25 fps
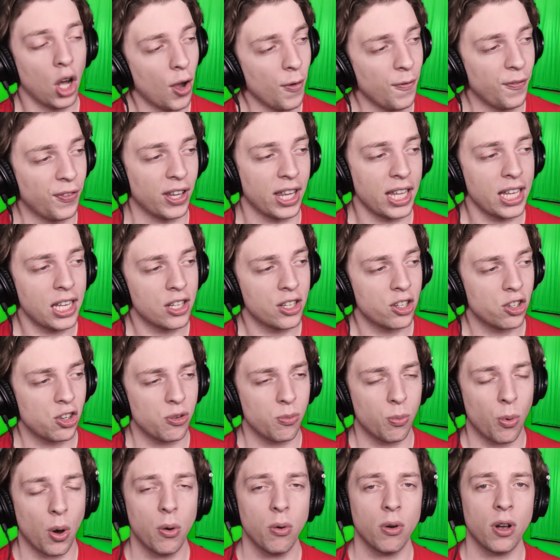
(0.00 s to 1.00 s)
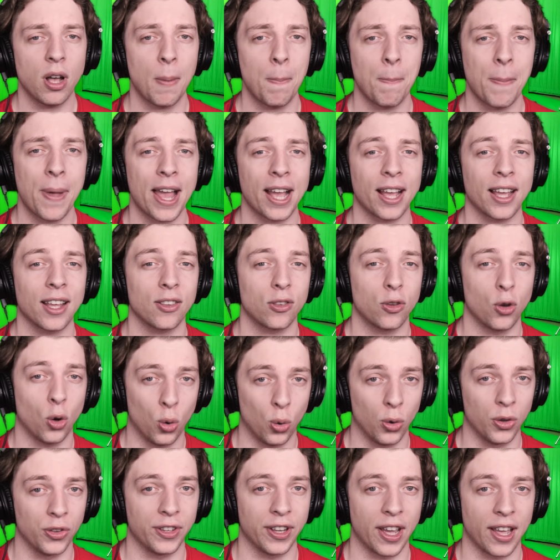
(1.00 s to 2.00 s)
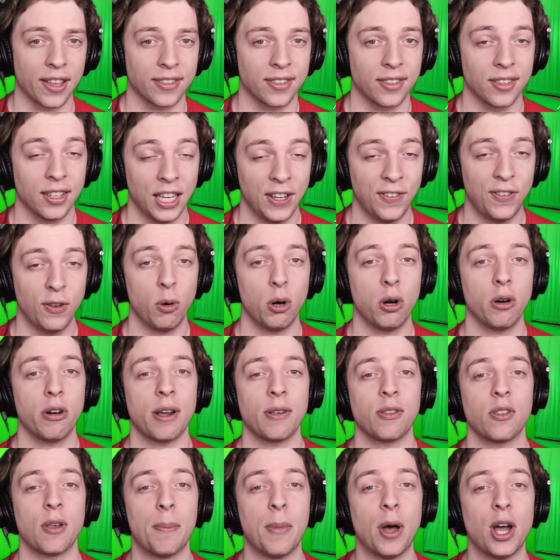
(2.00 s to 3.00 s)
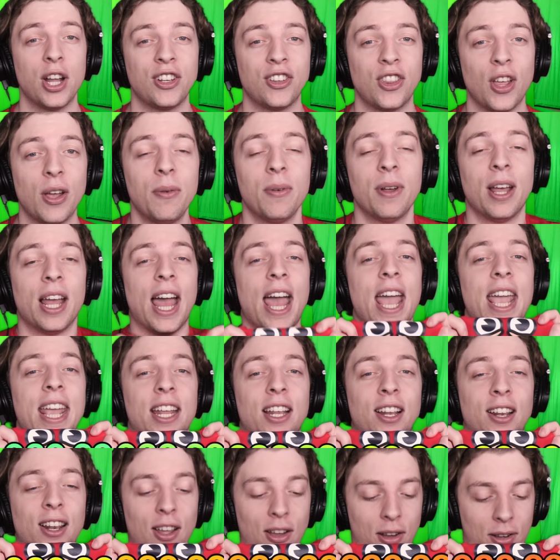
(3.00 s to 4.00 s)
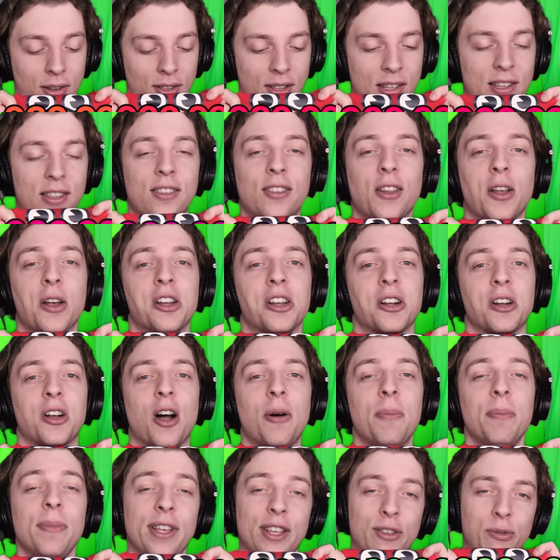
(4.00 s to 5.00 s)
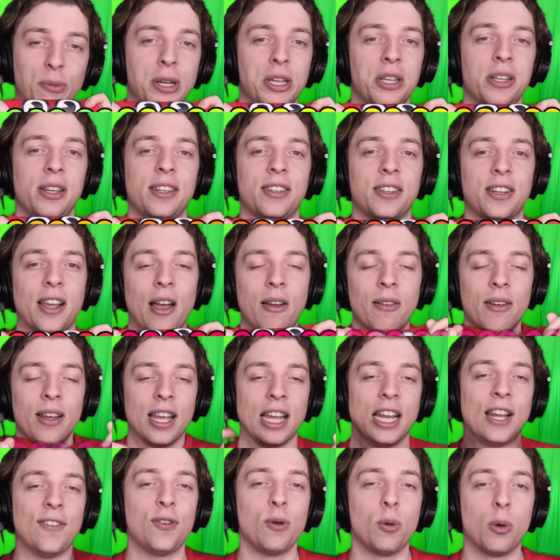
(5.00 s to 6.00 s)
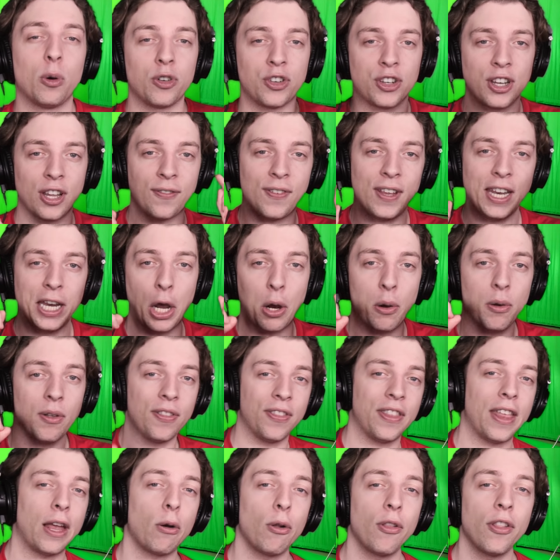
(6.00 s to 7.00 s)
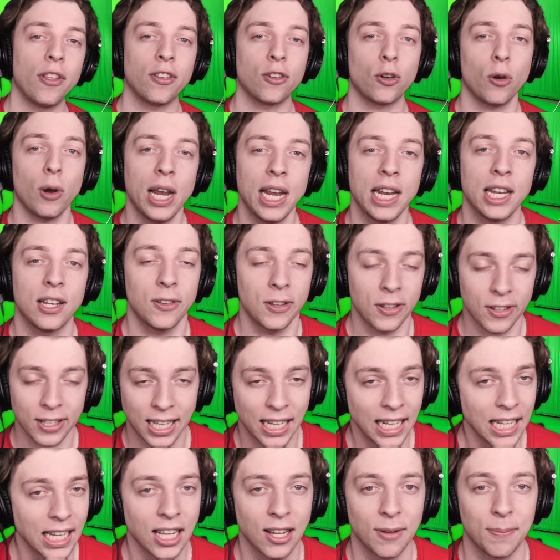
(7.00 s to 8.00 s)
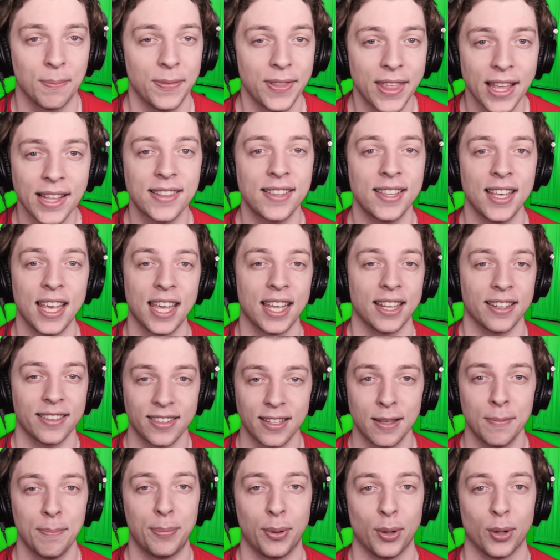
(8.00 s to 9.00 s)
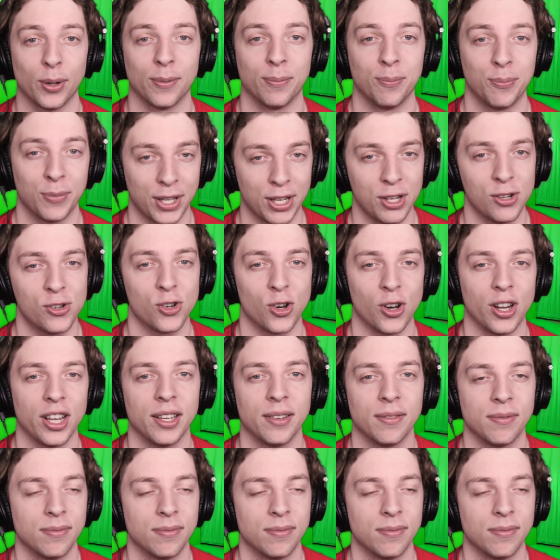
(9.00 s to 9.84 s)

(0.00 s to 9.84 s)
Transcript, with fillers: Hopefully, she won't come back to haunt us. If you want to grab some merch, though, hey, look, slogo.com is where you need to go. And if you want to watch another video, they're on the screen. Just click them. That's it. Simple. Enjoy.